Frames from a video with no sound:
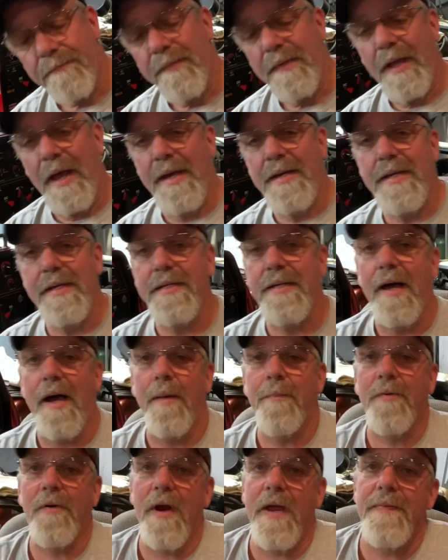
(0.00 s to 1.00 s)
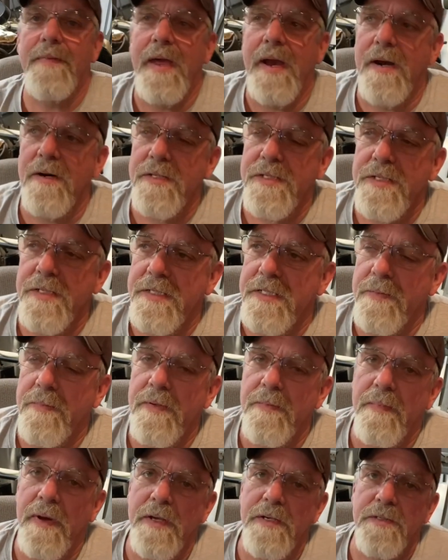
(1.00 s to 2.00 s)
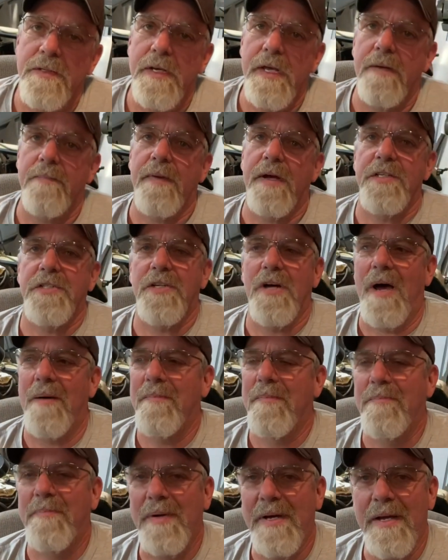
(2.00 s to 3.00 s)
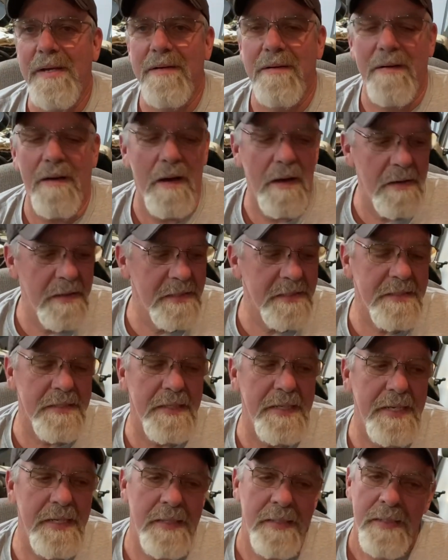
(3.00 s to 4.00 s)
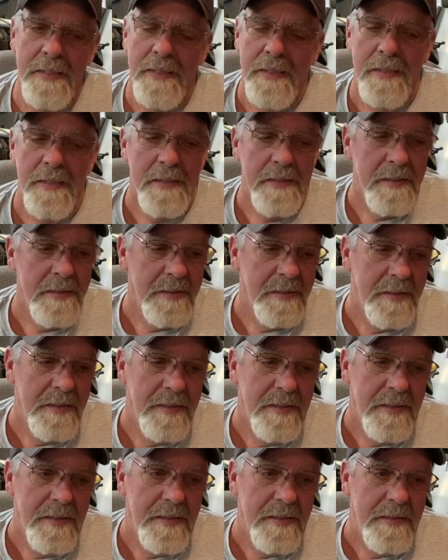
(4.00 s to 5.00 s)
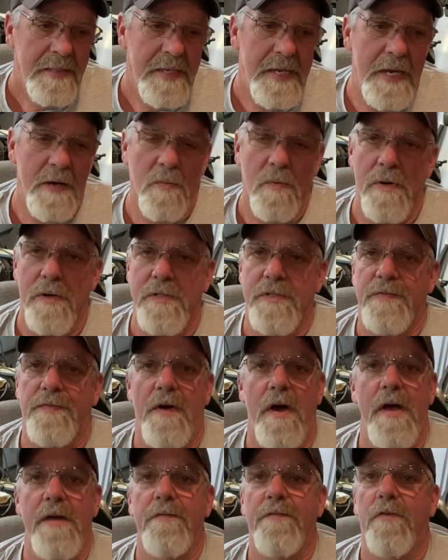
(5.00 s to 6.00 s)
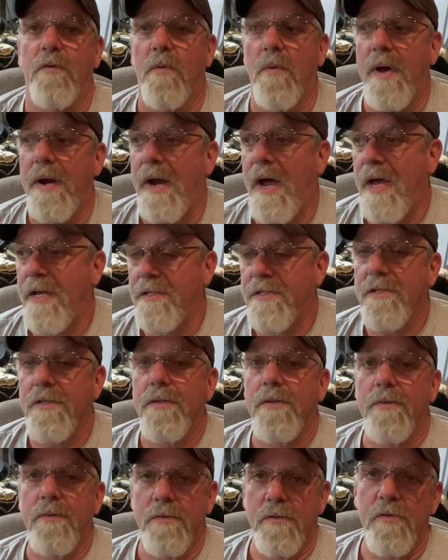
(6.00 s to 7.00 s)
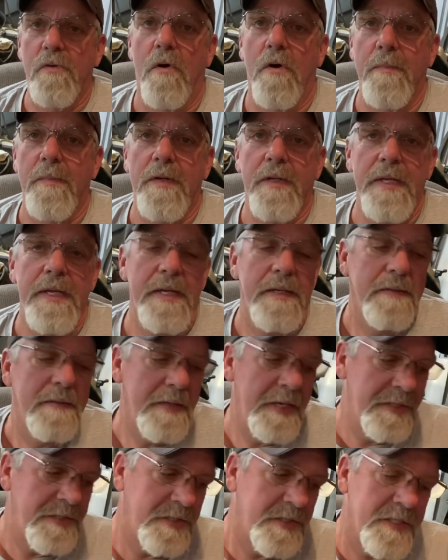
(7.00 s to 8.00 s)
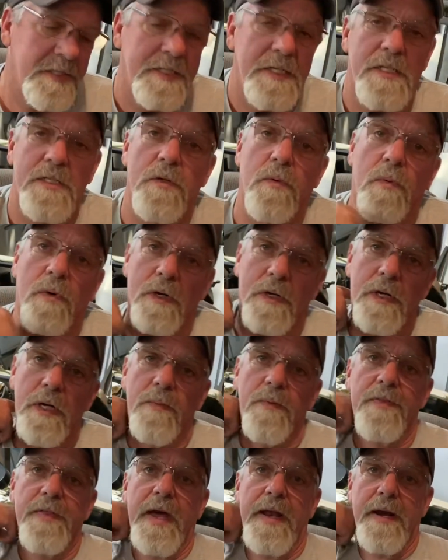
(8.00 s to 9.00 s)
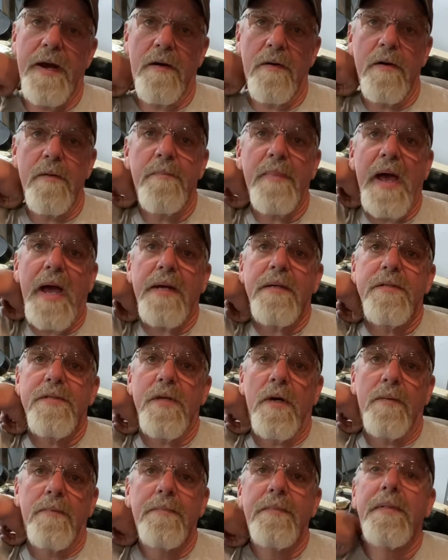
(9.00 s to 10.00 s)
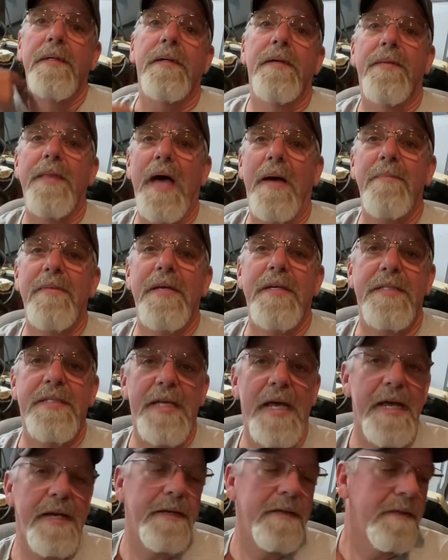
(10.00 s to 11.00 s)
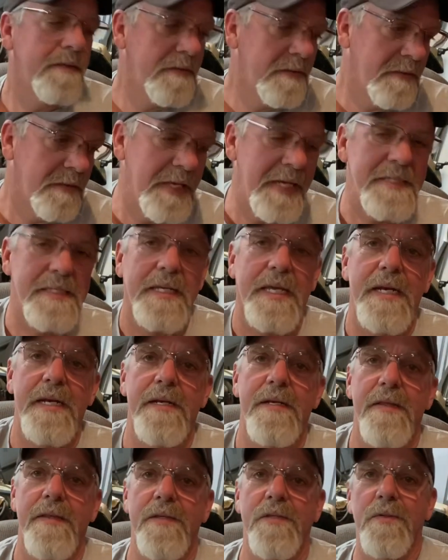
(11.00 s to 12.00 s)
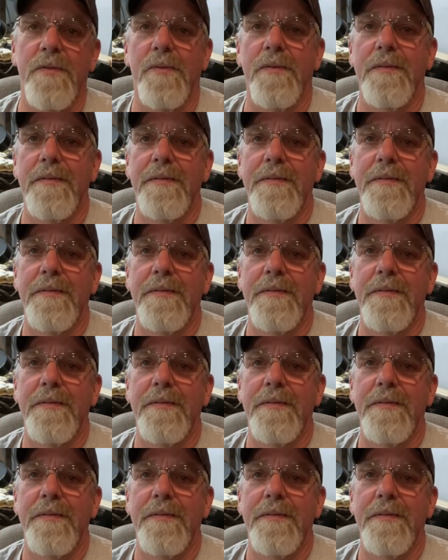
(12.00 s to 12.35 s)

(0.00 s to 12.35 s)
I need to upgrade the air system in my shop, but honestly, it works fine for what I do normally. It just doesn't work good with that air impact. So that being said, let's get into the tool.